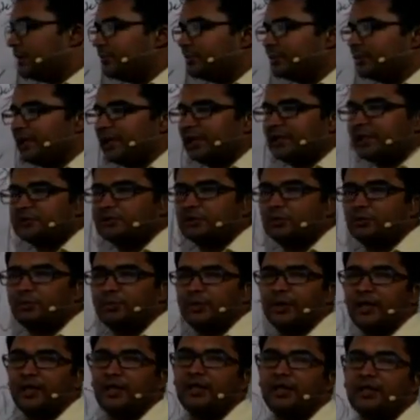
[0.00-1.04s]
the company has to
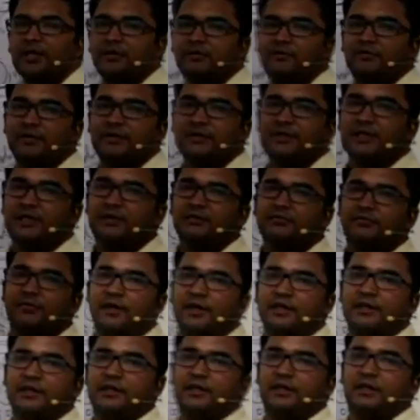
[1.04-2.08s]
pay within
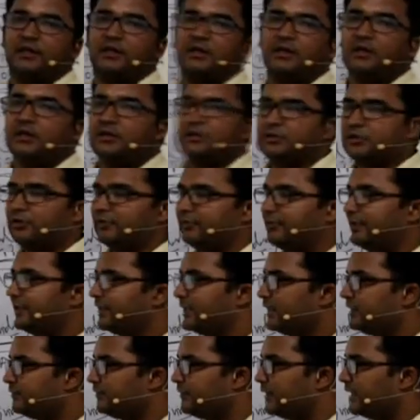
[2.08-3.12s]
1 year. So
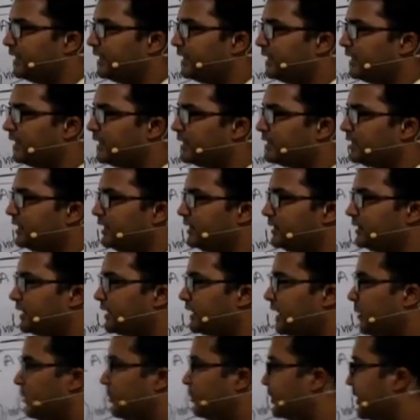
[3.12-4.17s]
within 1 year
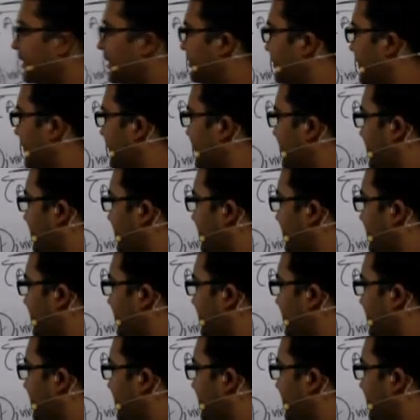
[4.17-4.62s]
the company